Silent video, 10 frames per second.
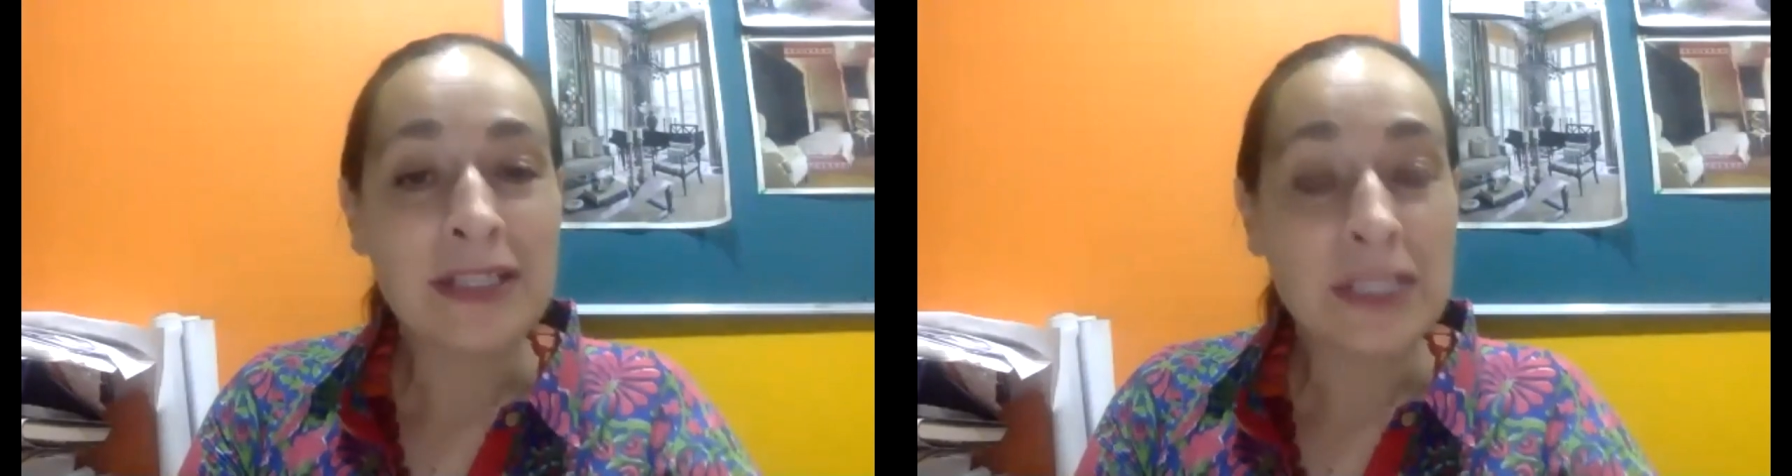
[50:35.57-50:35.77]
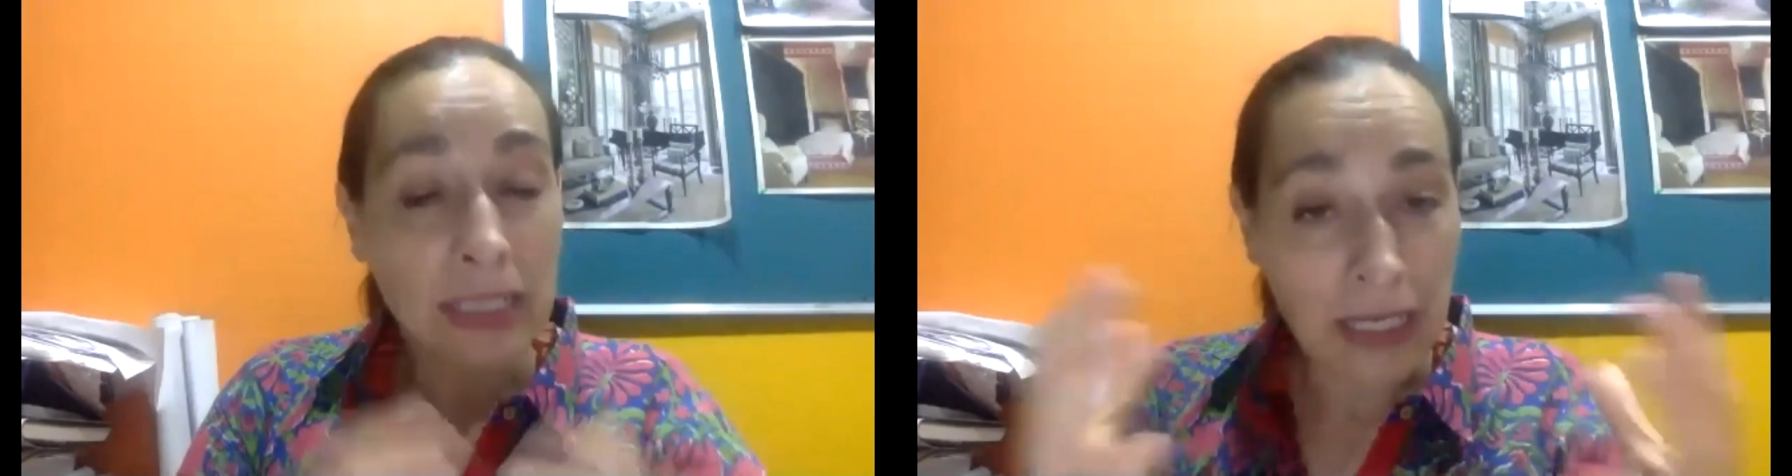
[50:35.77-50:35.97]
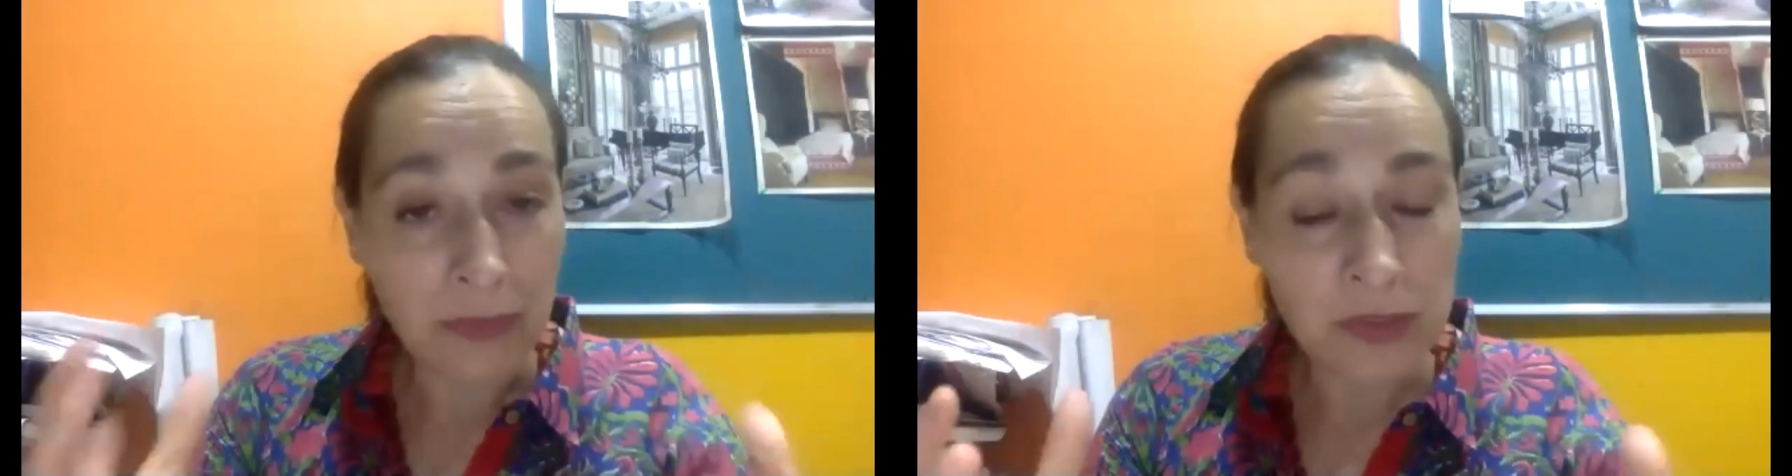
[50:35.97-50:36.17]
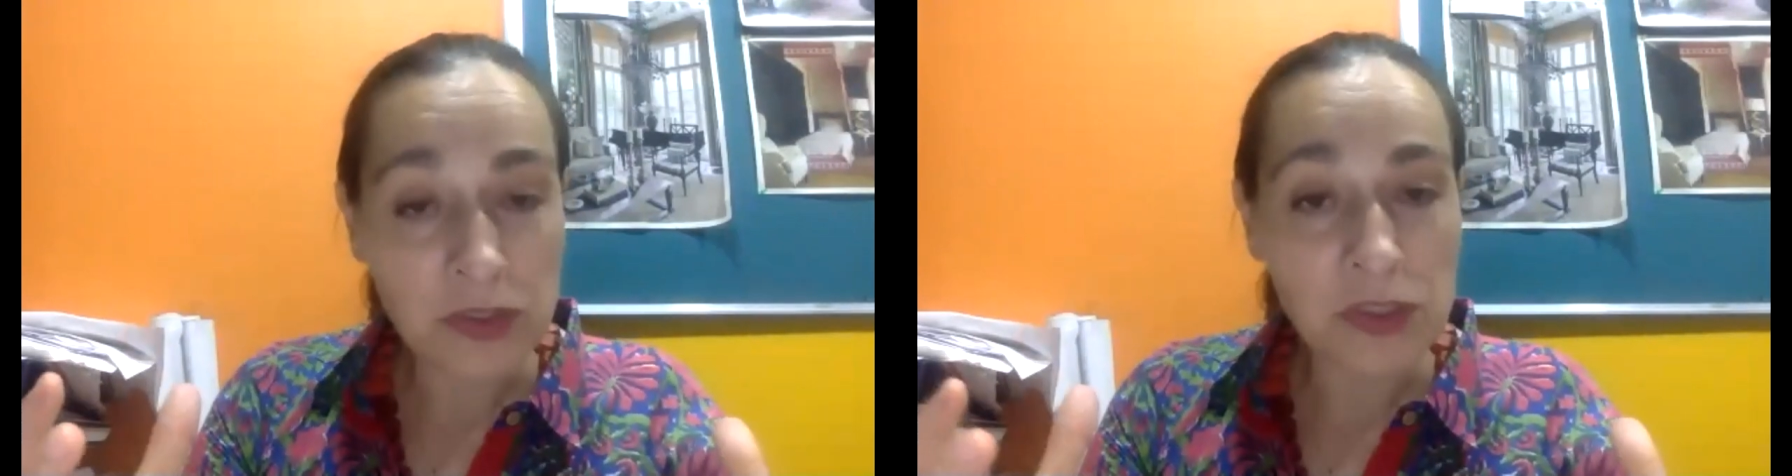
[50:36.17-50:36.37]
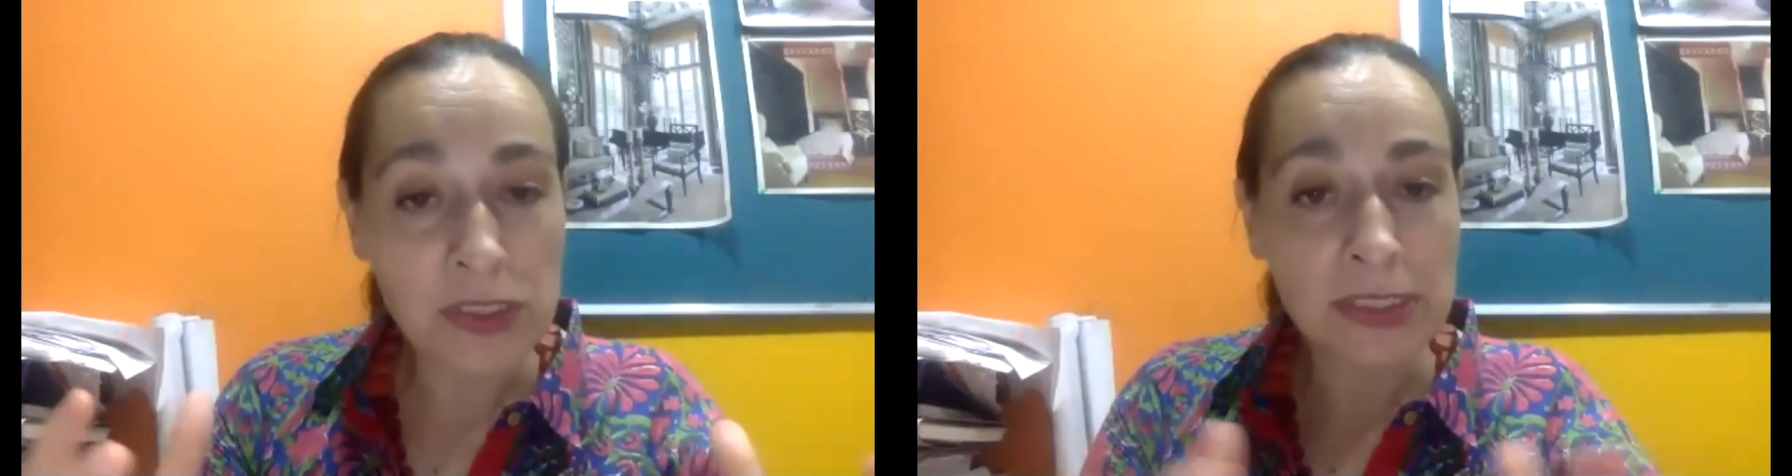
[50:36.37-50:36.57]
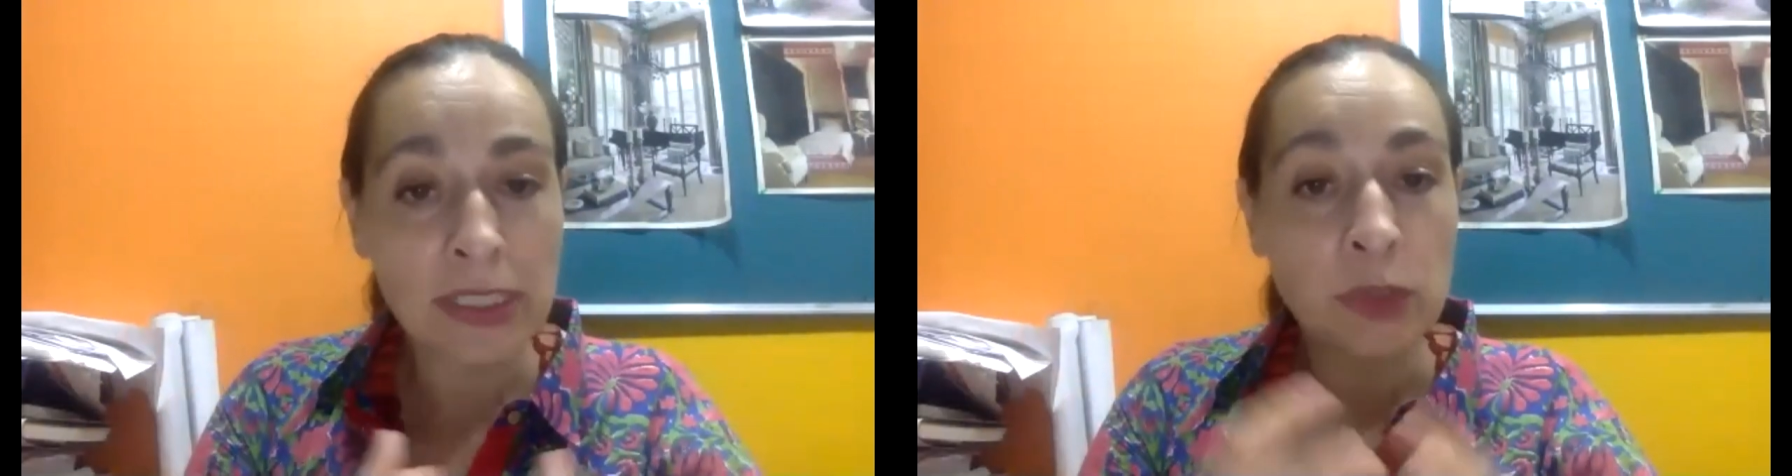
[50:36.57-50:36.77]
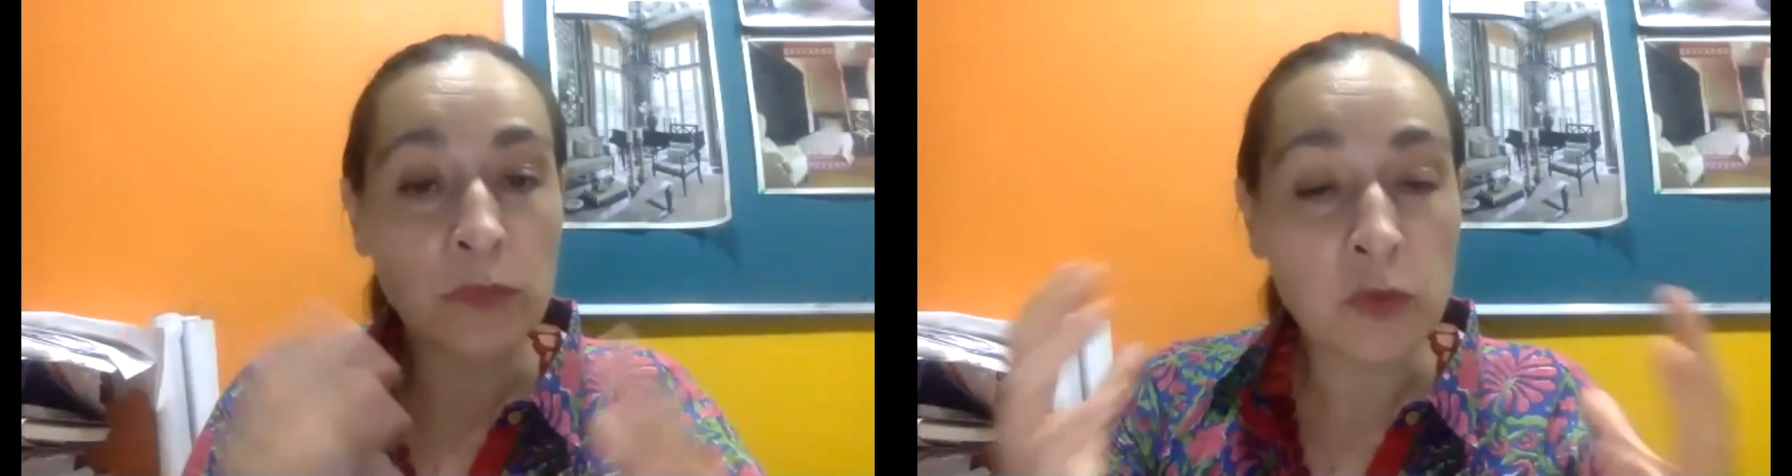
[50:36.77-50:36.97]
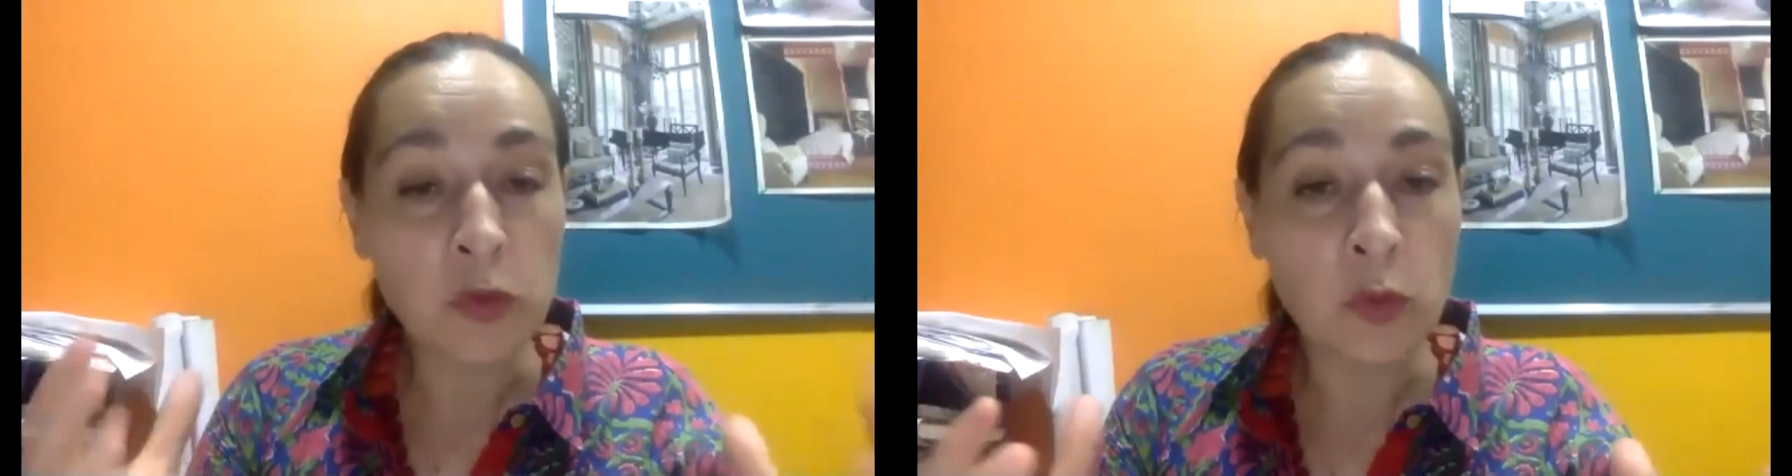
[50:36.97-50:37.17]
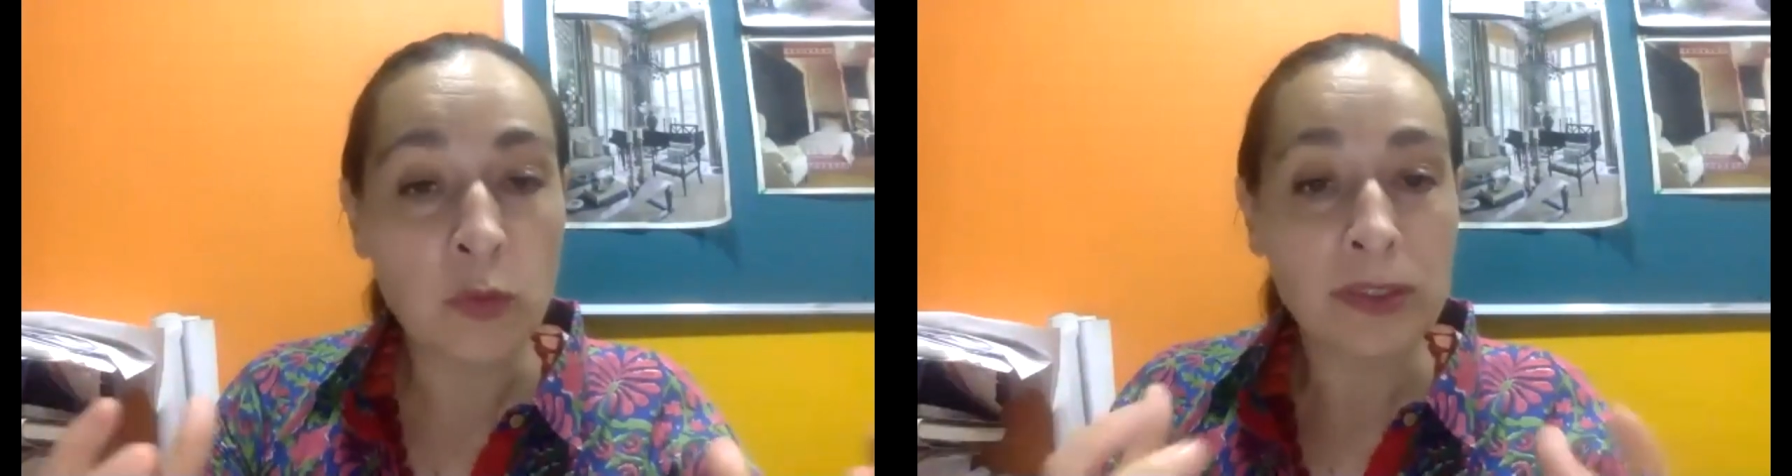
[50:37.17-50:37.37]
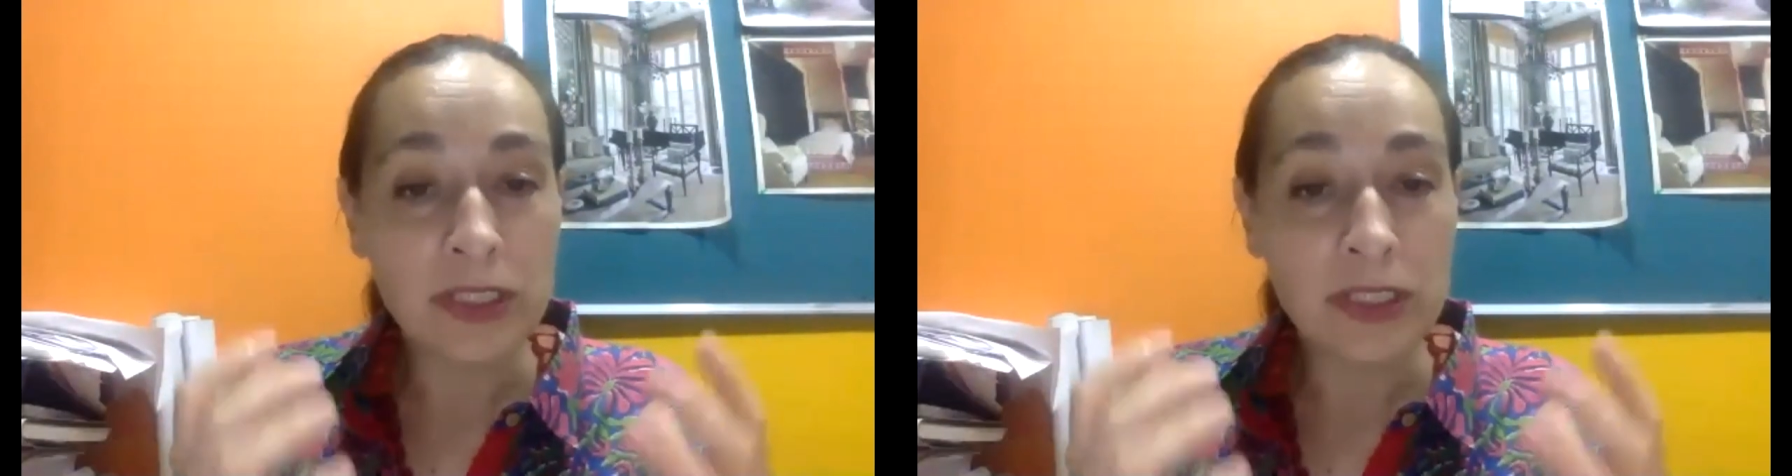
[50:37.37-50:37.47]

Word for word: heritage is a kind of globally